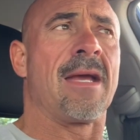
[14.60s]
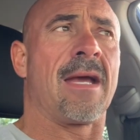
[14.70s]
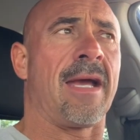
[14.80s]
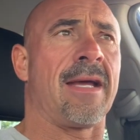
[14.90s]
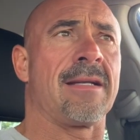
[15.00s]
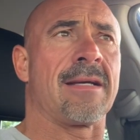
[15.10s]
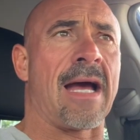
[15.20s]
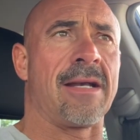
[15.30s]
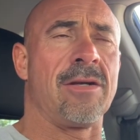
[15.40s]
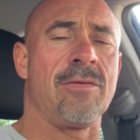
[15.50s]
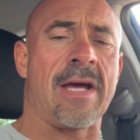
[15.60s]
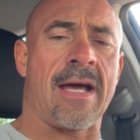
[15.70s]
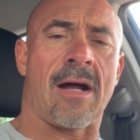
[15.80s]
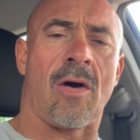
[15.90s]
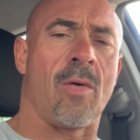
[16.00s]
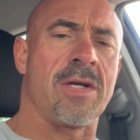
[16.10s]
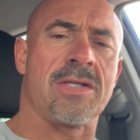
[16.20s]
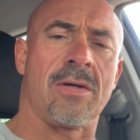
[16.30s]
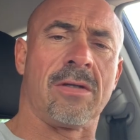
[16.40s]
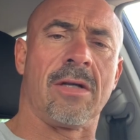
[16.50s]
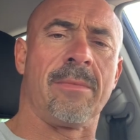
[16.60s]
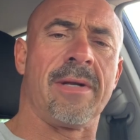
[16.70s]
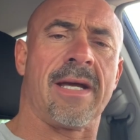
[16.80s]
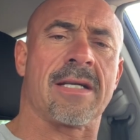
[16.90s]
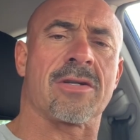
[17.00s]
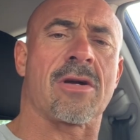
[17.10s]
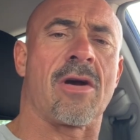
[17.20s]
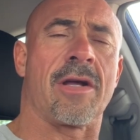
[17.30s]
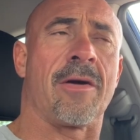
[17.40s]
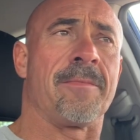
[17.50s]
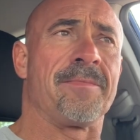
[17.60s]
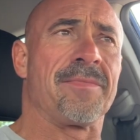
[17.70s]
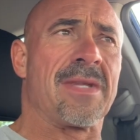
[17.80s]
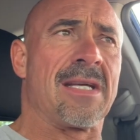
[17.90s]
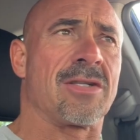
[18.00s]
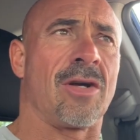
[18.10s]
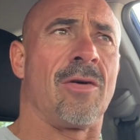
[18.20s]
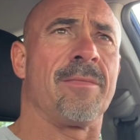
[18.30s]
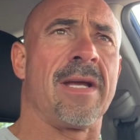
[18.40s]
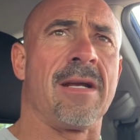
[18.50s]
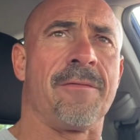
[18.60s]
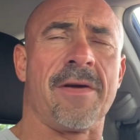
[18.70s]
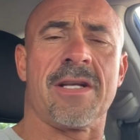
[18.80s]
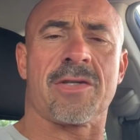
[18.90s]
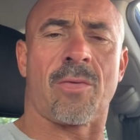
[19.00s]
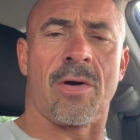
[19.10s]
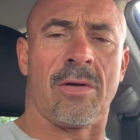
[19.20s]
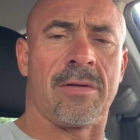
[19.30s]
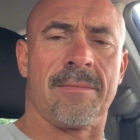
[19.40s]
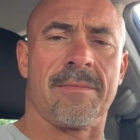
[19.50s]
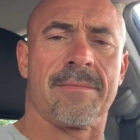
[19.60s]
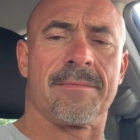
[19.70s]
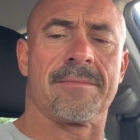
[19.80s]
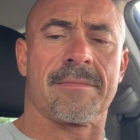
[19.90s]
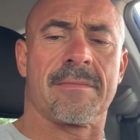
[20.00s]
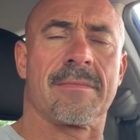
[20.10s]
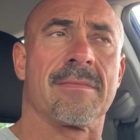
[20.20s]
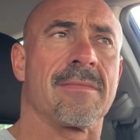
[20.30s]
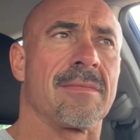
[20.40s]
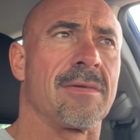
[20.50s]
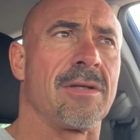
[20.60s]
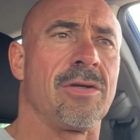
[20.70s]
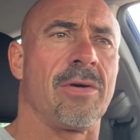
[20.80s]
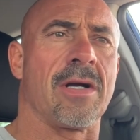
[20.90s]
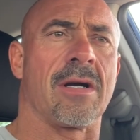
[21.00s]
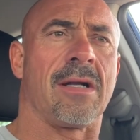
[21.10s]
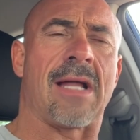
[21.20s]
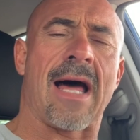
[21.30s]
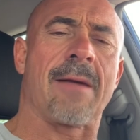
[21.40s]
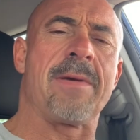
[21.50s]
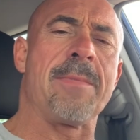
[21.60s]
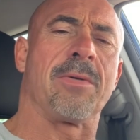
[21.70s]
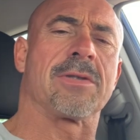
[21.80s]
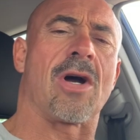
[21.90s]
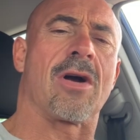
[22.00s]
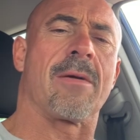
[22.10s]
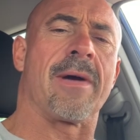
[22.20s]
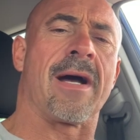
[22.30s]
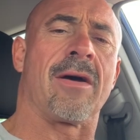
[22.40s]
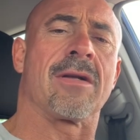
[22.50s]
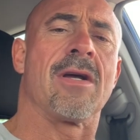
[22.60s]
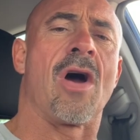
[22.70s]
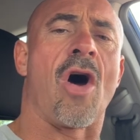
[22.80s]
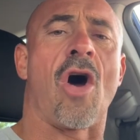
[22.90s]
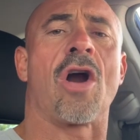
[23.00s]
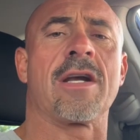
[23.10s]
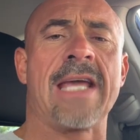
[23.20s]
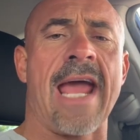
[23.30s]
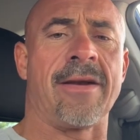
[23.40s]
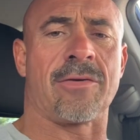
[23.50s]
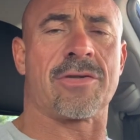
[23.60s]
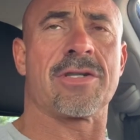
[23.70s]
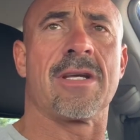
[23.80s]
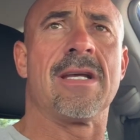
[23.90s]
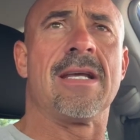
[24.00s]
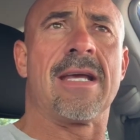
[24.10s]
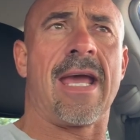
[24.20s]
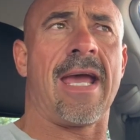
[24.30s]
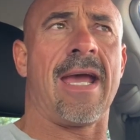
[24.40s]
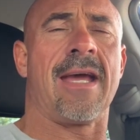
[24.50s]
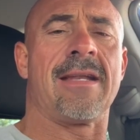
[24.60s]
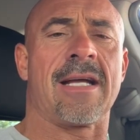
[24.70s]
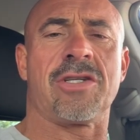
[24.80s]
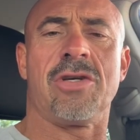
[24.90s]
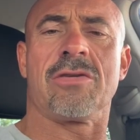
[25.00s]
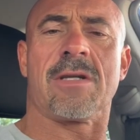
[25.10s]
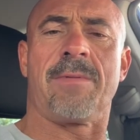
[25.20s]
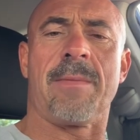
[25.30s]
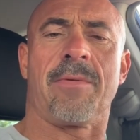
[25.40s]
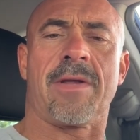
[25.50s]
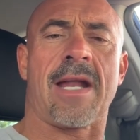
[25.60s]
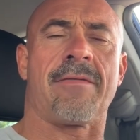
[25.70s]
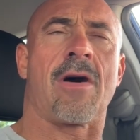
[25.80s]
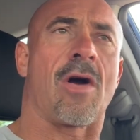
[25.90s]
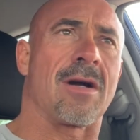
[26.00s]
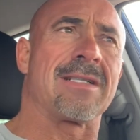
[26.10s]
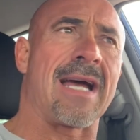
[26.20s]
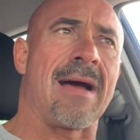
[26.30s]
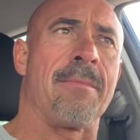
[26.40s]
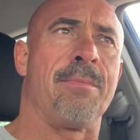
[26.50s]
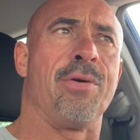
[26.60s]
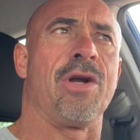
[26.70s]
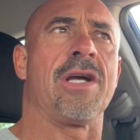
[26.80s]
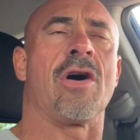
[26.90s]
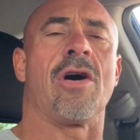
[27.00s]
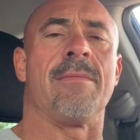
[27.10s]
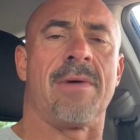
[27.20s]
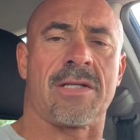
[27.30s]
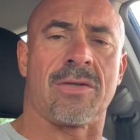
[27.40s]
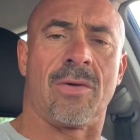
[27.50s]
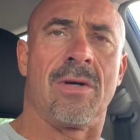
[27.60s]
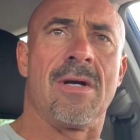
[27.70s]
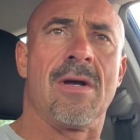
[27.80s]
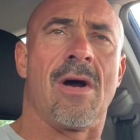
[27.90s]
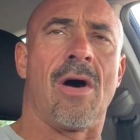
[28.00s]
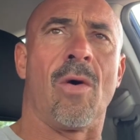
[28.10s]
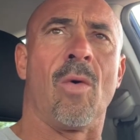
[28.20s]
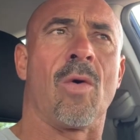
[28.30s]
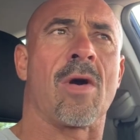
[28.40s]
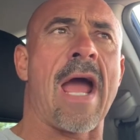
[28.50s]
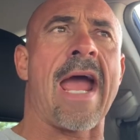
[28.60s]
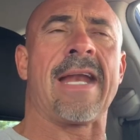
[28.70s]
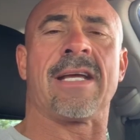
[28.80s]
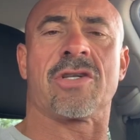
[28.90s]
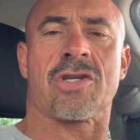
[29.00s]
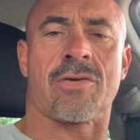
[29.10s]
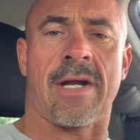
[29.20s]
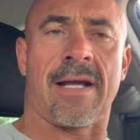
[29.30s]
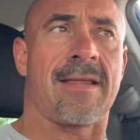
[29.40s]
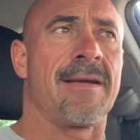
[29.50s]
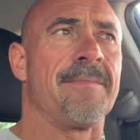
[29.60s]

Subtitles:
And I do that, I always do a little bit of extra cardio. So in the fitness world, you'll hear a lot of people talk about hard gainers. And that's usually people that have a hard time putting on muscle or adding strength.